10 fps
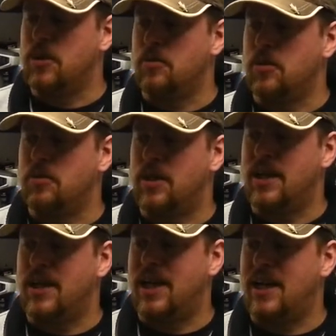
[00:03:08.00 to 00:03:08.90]
when I'm going to be able to
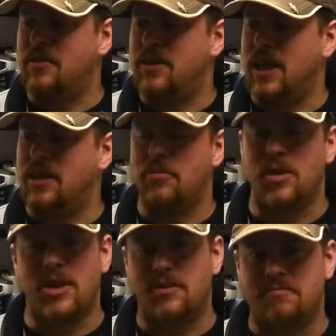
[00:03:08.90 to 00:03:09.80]
get out here again,
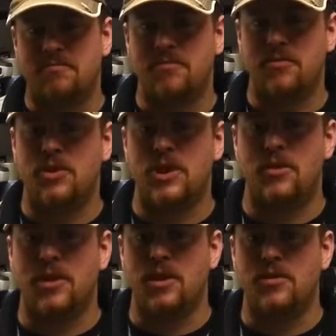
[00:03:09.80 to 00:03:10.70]
but we'll see how
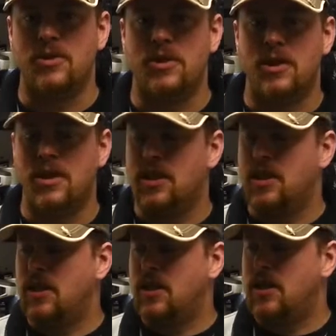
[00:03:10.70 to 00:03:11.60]
it goes.
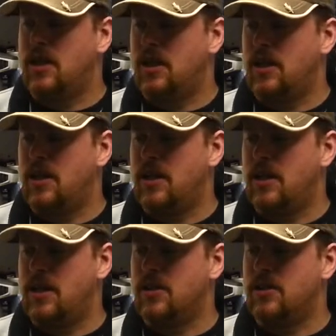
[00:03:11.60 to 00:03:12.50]

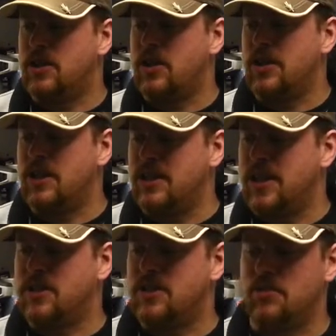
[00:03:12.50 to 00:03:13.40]
Like I said, I need to
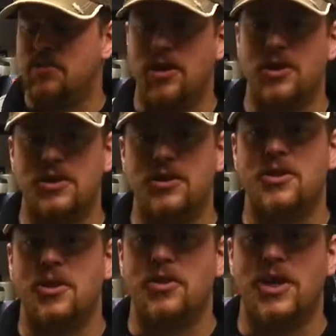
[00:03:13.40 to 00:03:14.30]
get some advice
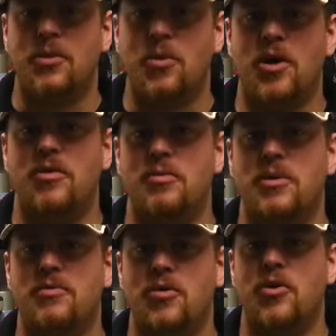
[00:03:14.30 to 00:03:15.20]
on that wiring
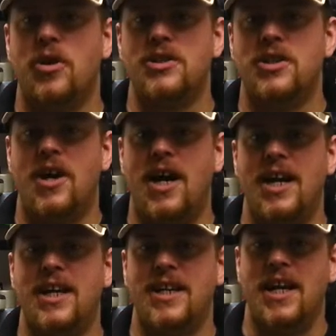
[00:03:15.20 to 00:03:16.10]
before I start
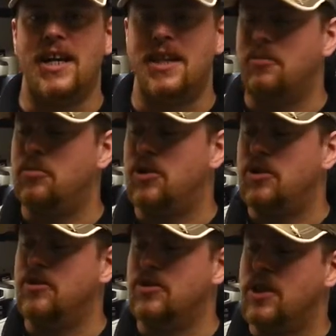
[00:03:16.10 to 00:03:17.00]
hacking at anything,
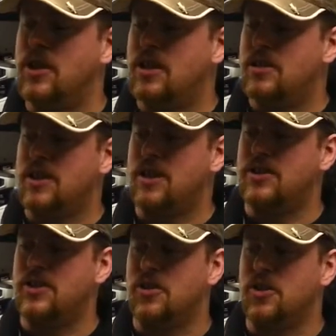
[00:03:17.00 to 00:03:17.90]
because the
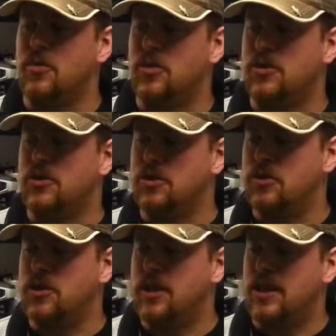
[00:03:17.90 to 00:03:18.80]
last thing I want to do
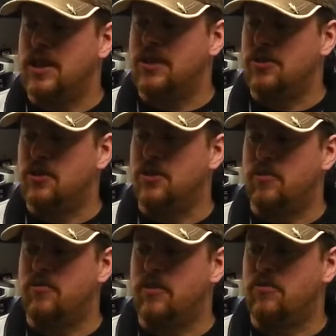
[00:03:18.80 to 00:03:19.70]
is do
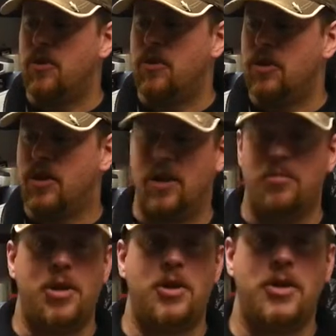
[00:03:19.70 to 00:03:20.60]
something wrong
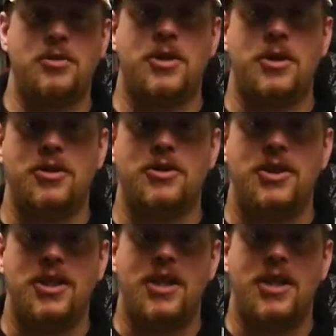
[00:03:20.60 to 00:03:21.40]
and blow those clocks.